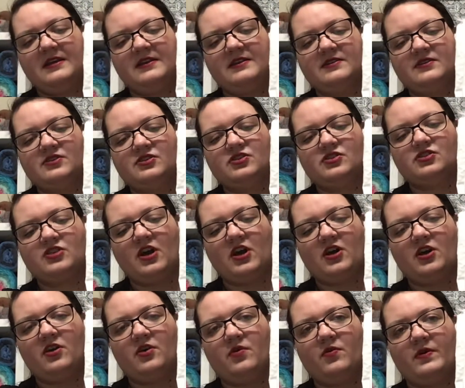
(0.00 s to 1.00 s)

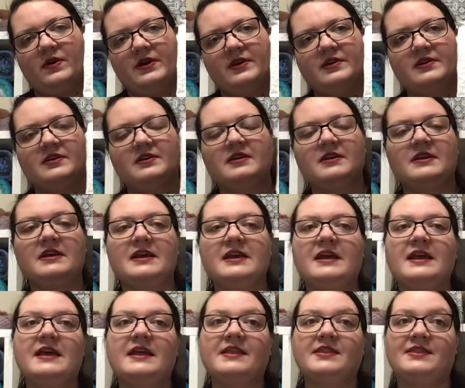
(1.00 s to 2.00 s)
So
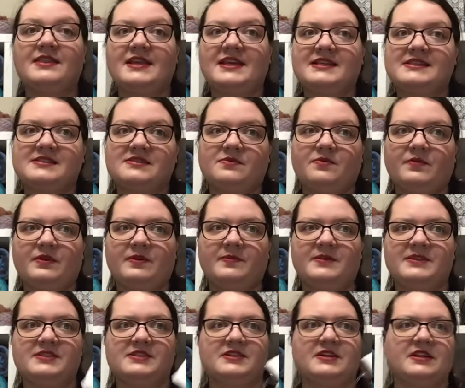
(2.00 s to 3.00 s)
this will
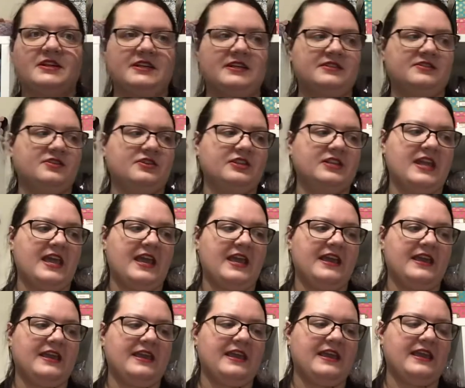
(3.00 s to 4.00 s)
be started
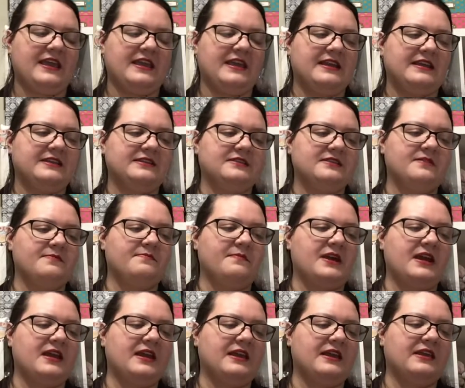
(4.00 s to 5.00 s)
today, and
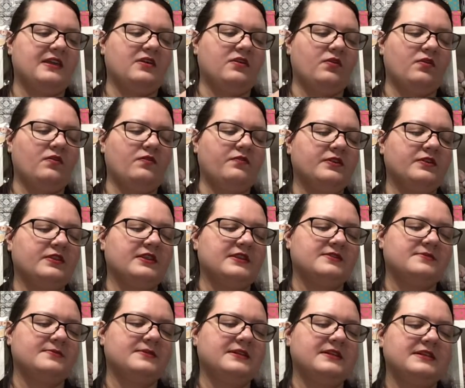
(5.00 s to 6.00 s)
my goal
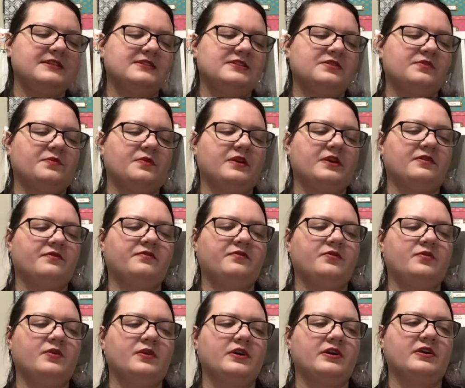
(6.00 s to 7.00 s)
this one is to work
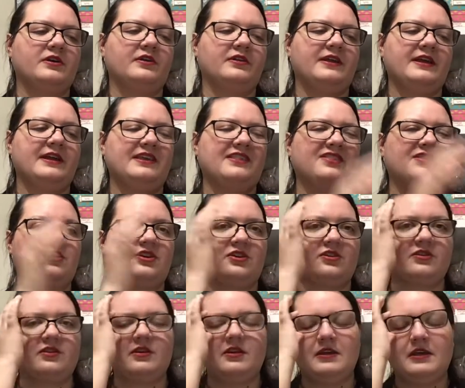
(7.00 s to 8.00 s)
for, like,
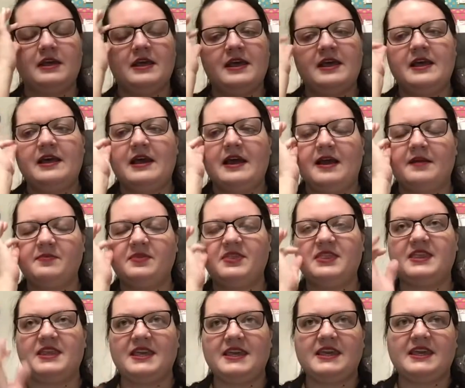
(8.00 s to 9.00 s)
I'm
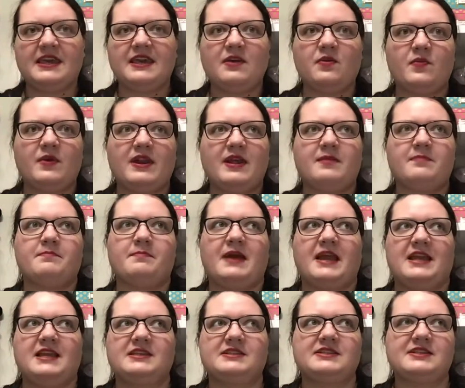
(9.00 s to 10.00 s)
thinking what I
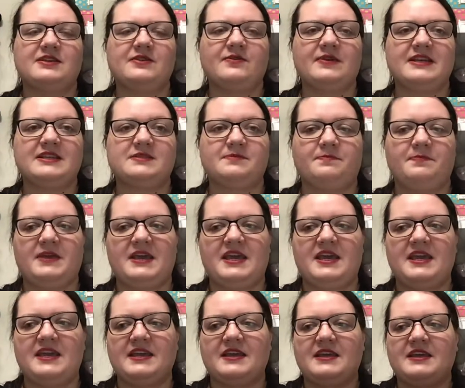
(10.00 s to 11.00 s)
might do is
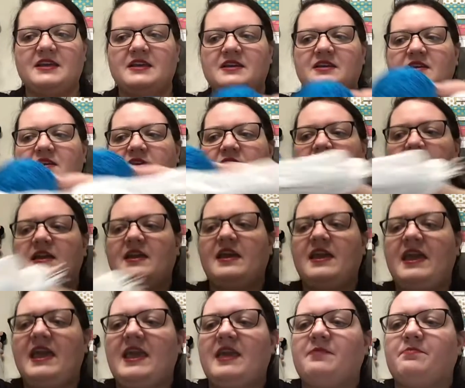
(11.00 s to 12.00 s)
pick
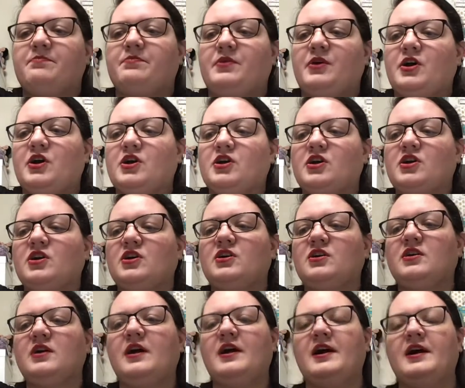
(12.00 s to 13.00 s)
a book.
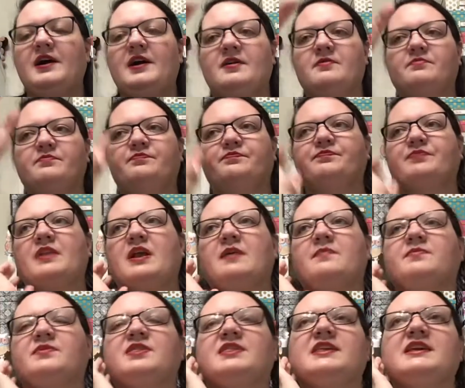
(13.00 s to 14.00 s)
I'm
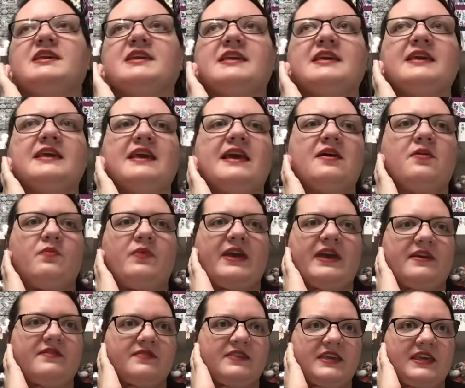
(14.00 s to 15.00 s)
thinking A
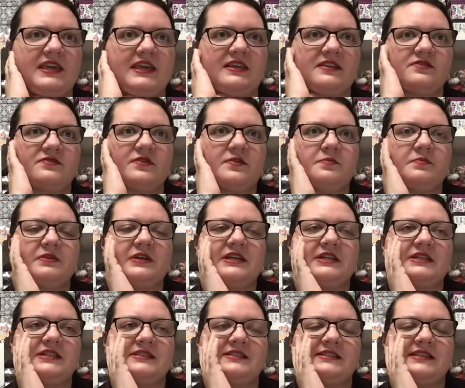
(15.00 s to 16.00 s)
Way of Kings from
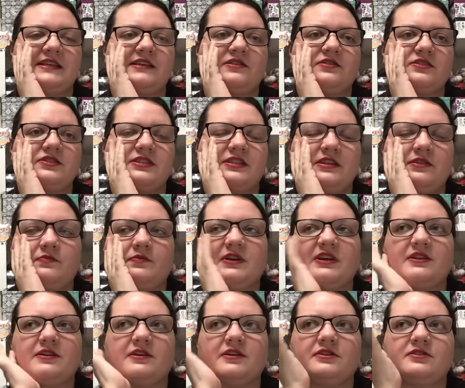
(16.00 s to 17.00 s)
Brandon Sanderson, where
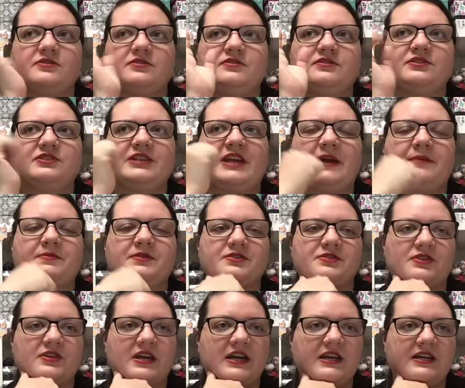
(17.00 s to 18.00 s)
their chapters
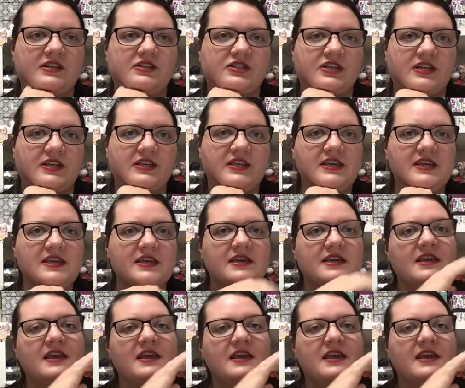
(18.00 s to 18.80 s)
are kind of chunky,